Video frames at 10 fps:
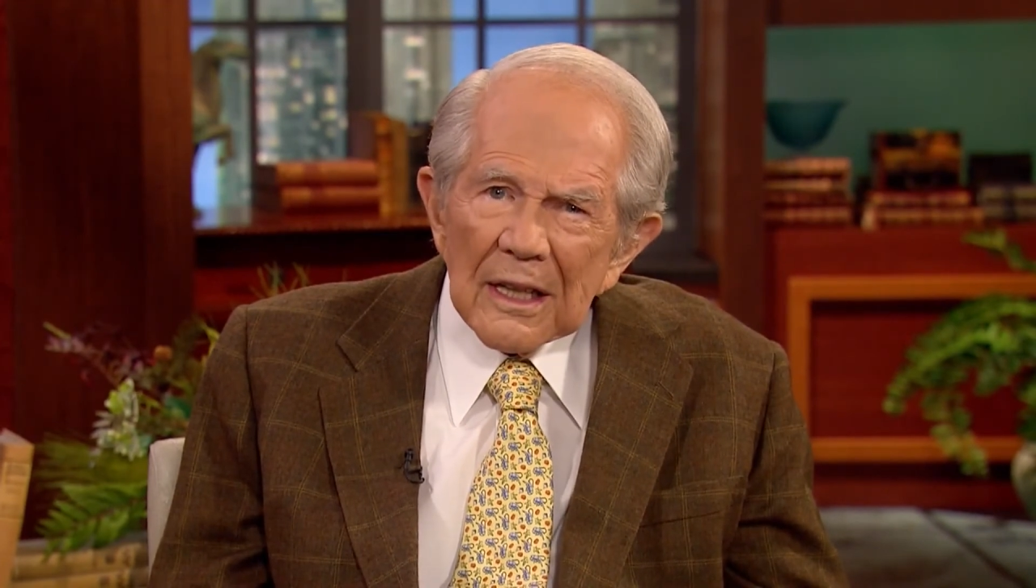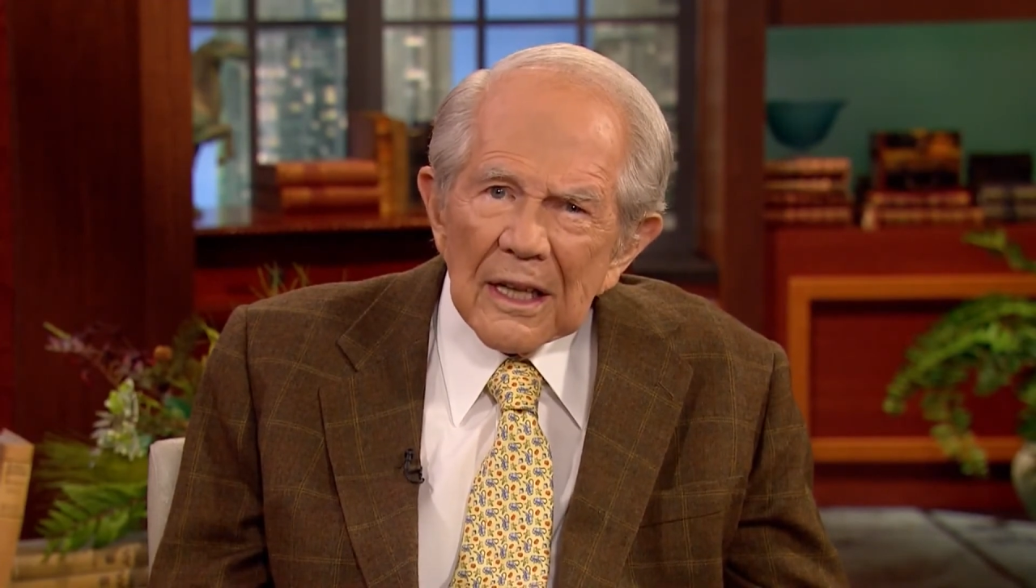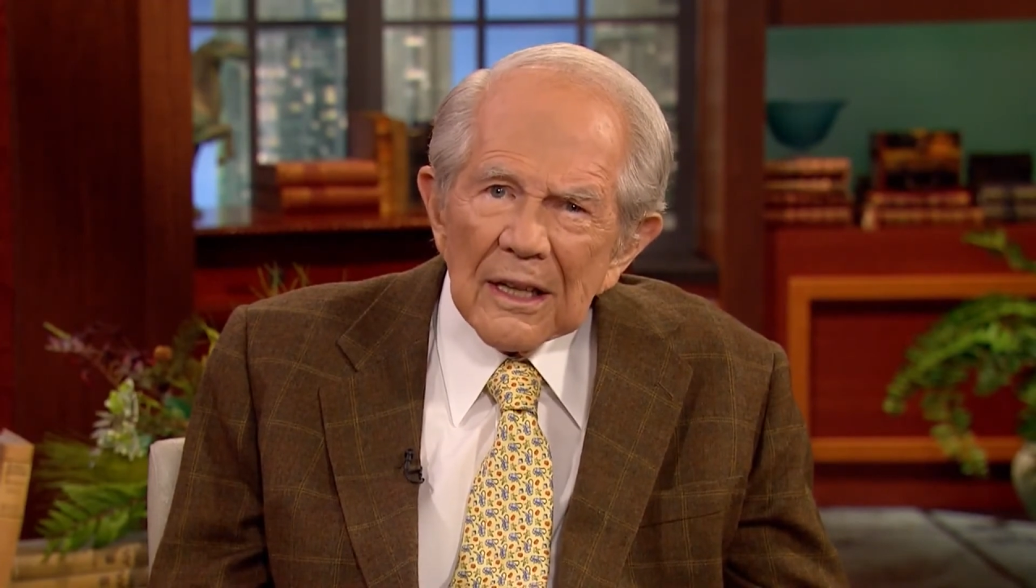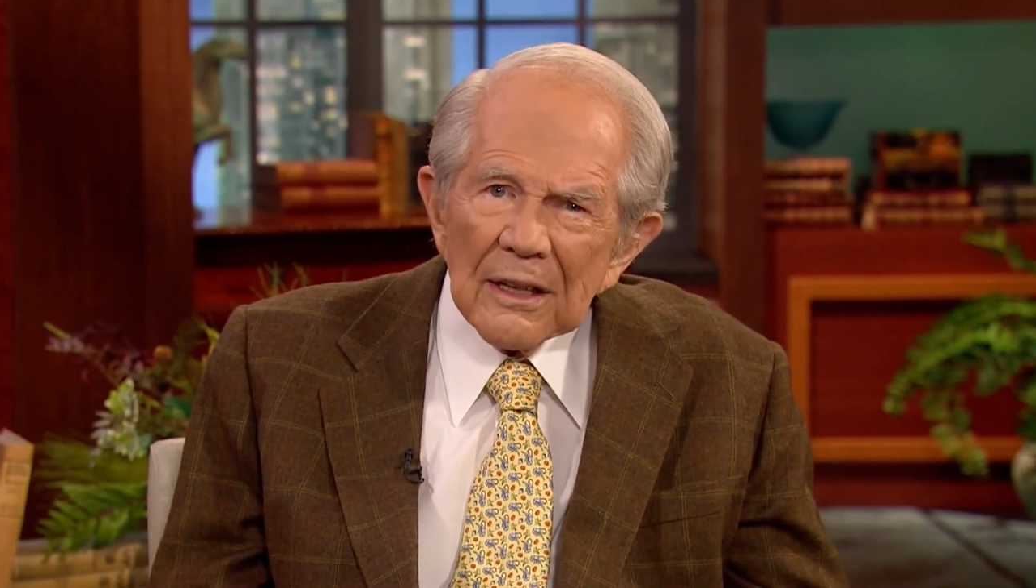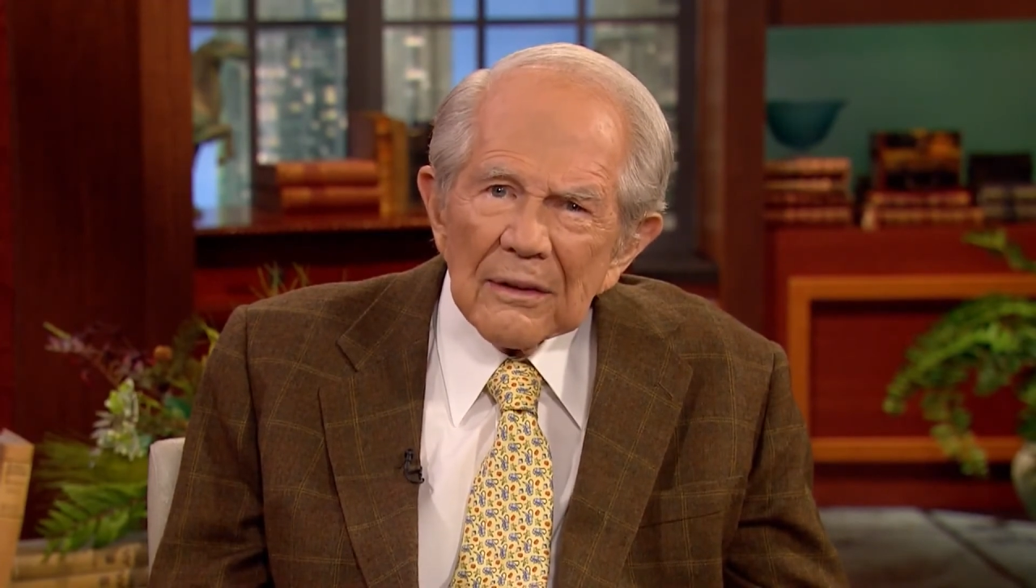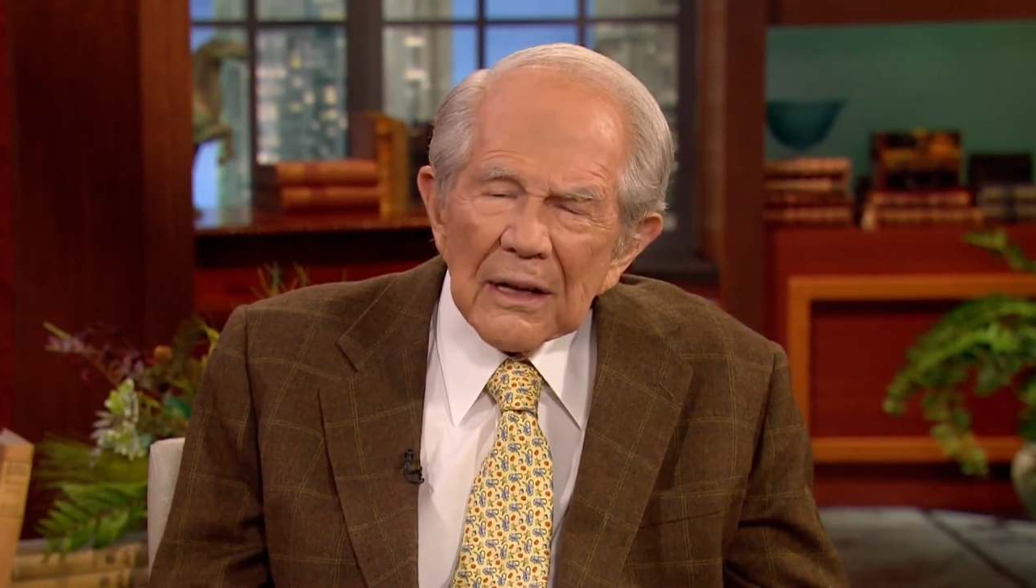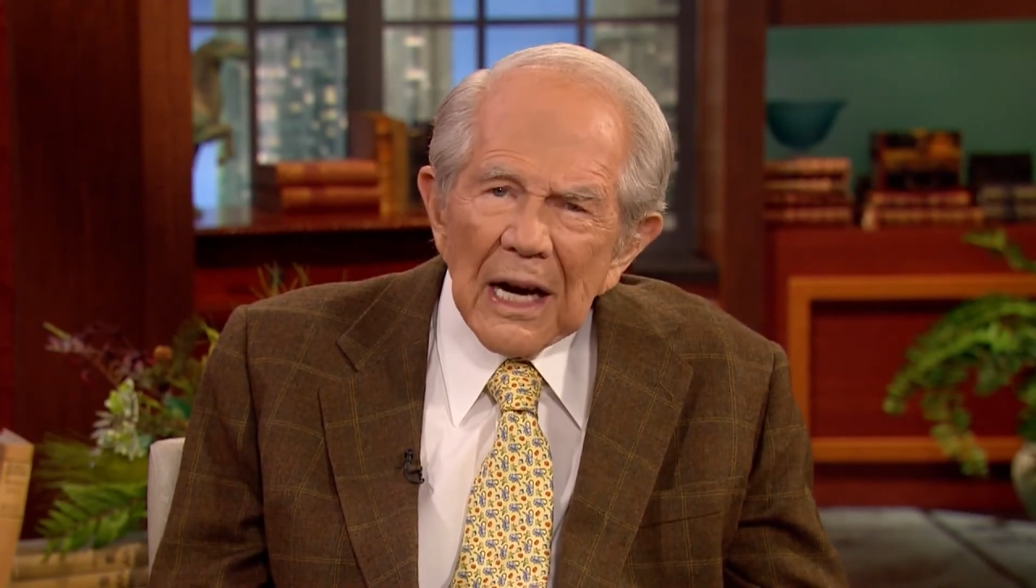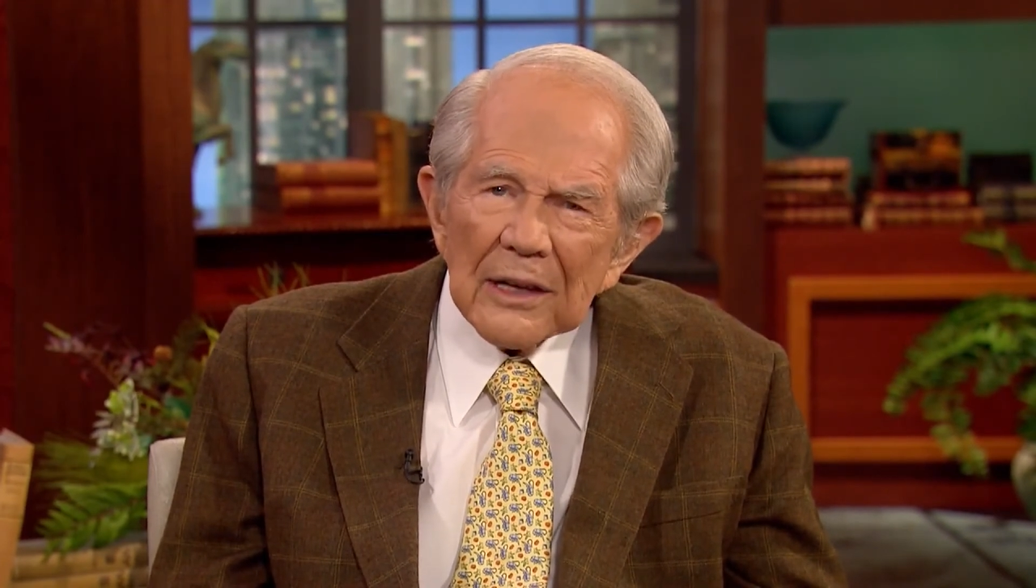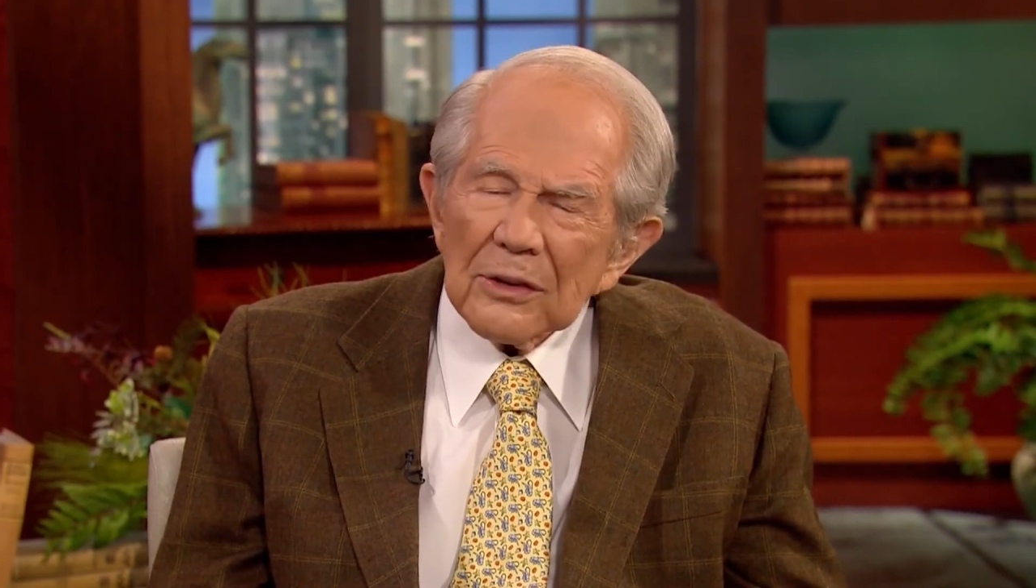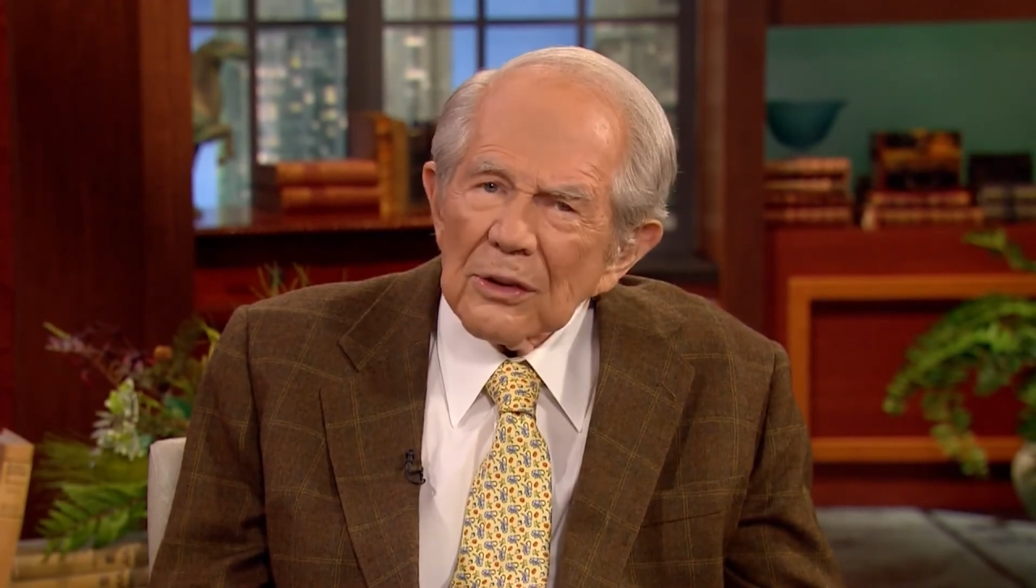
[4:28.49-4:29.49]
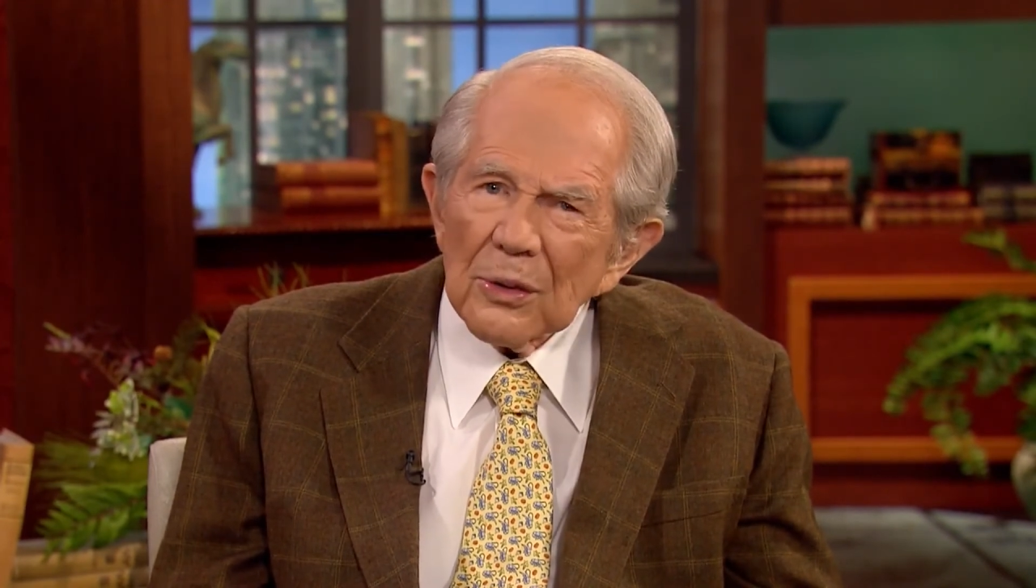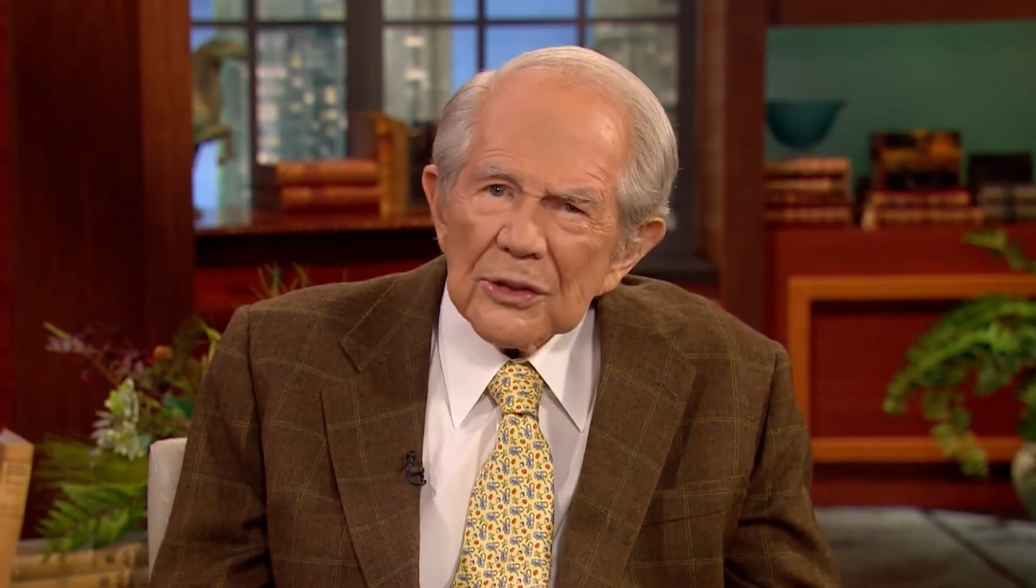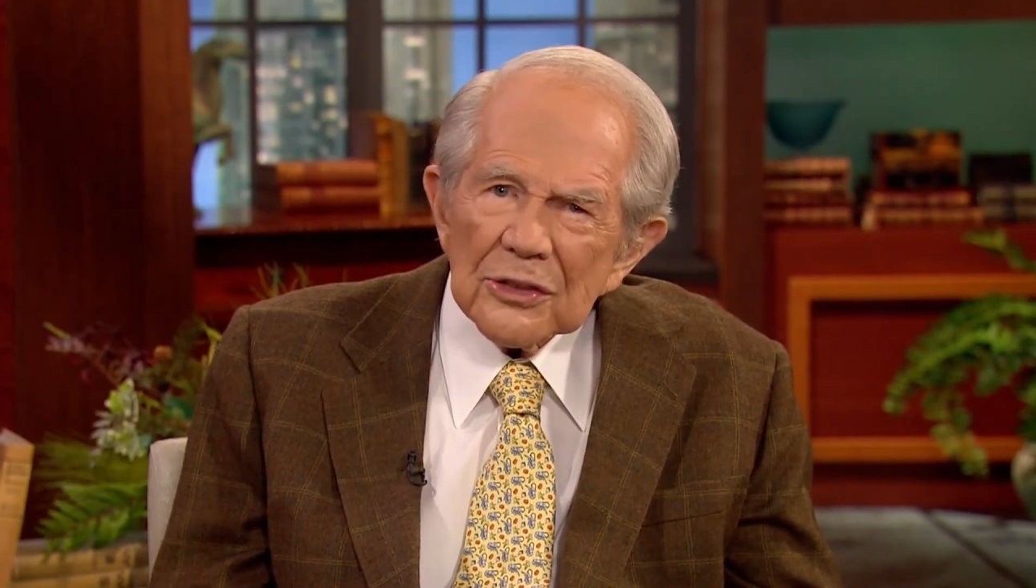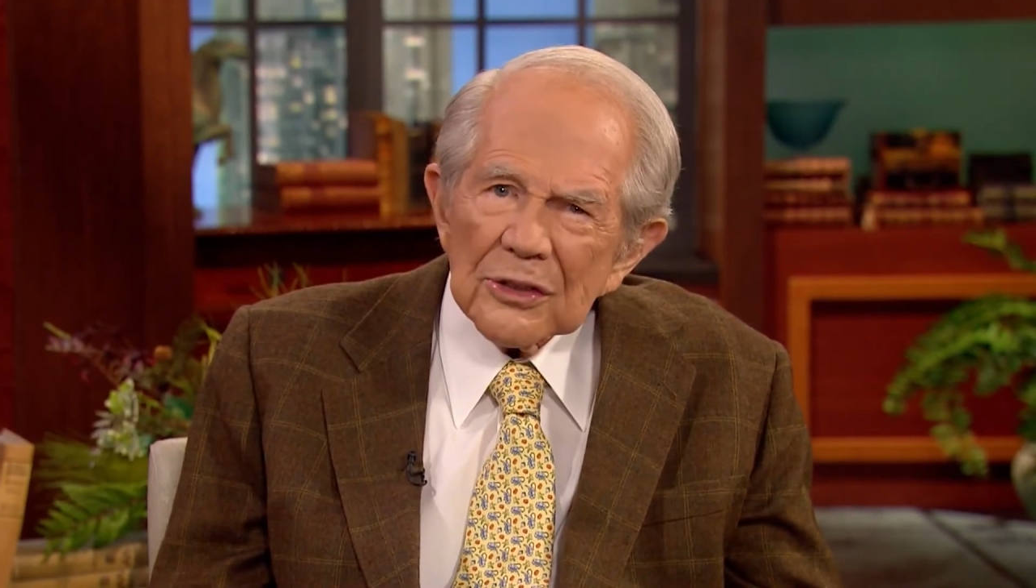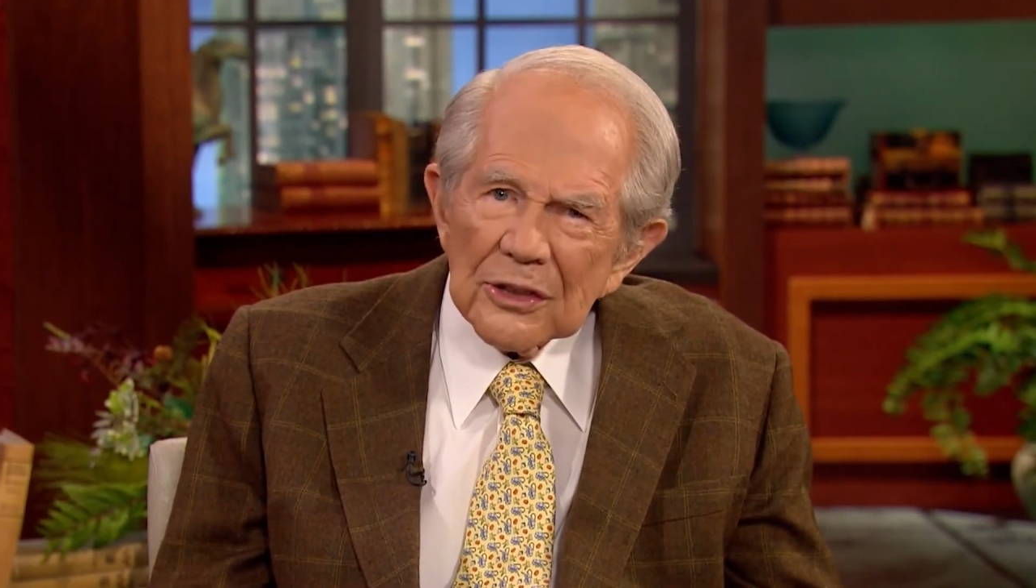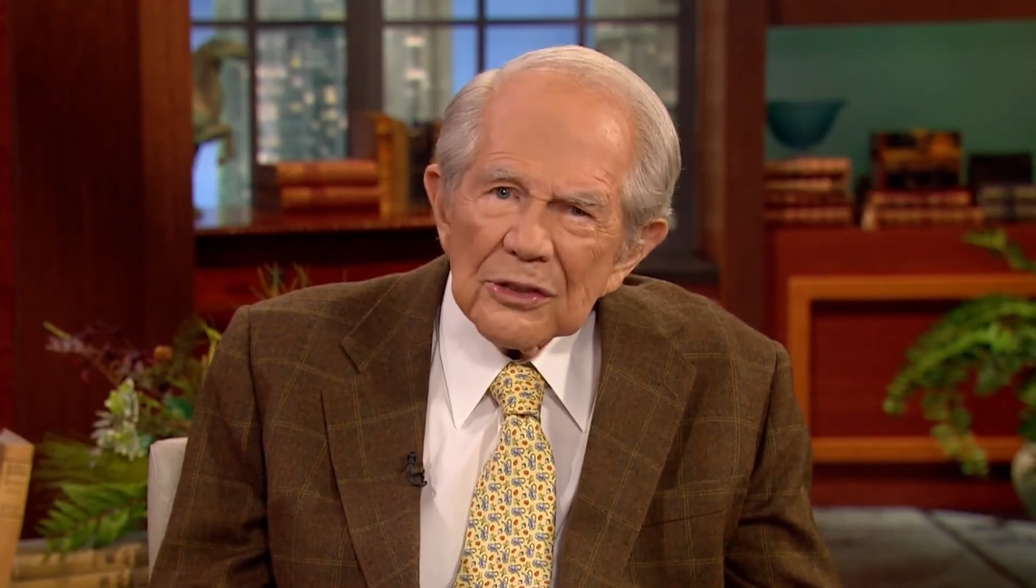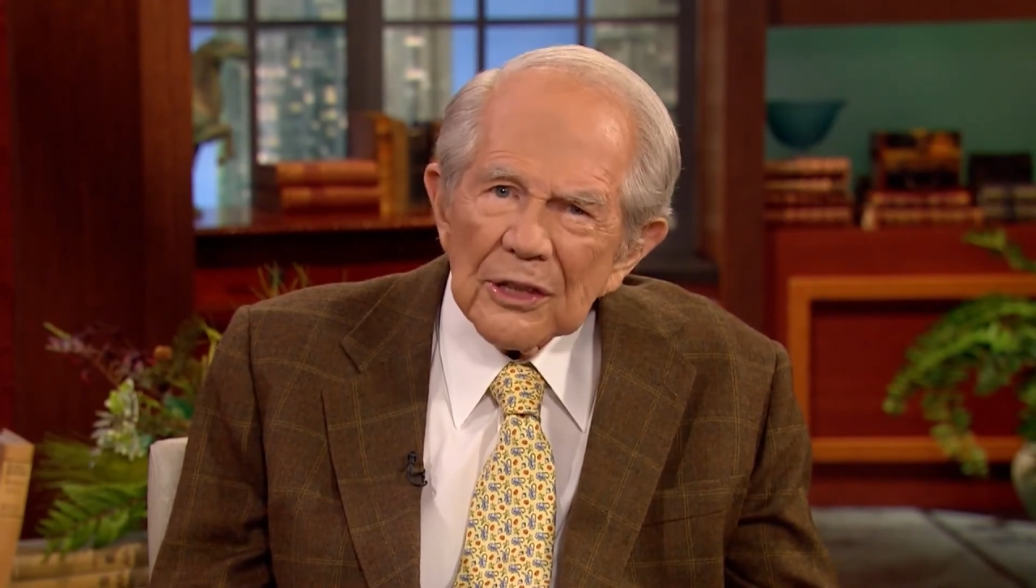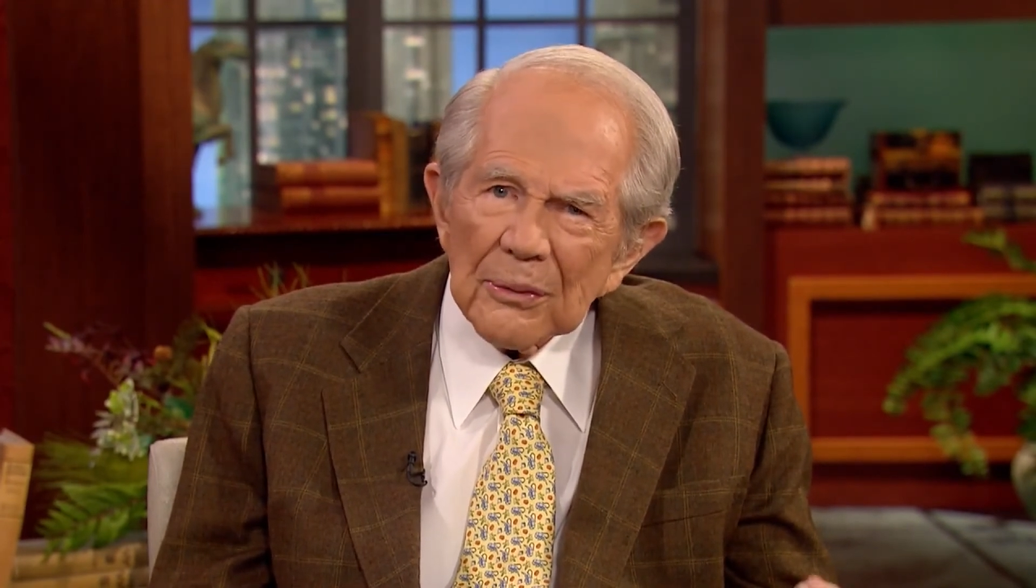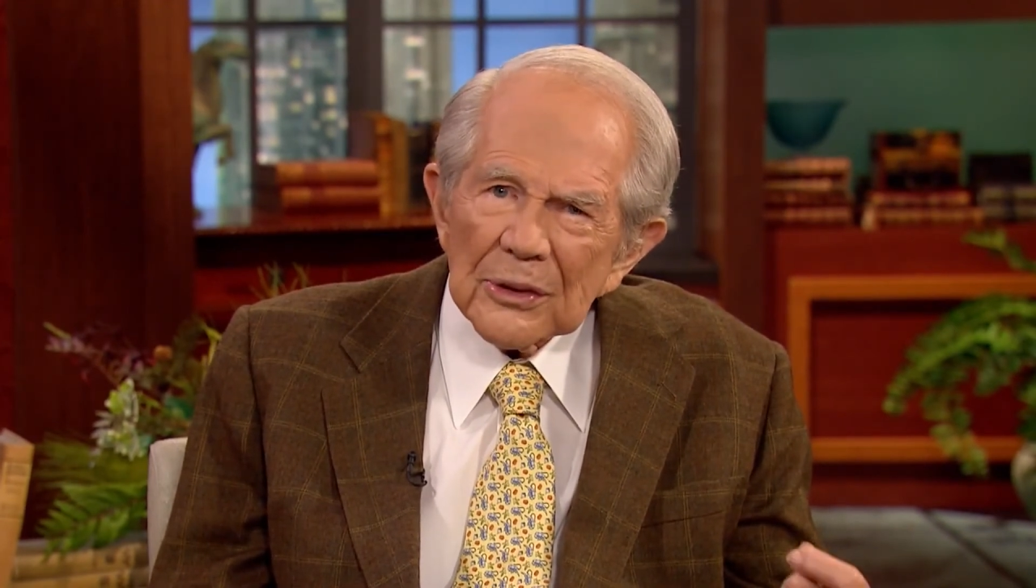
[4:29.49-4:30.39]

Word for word: Uh, I don't know what you're doing,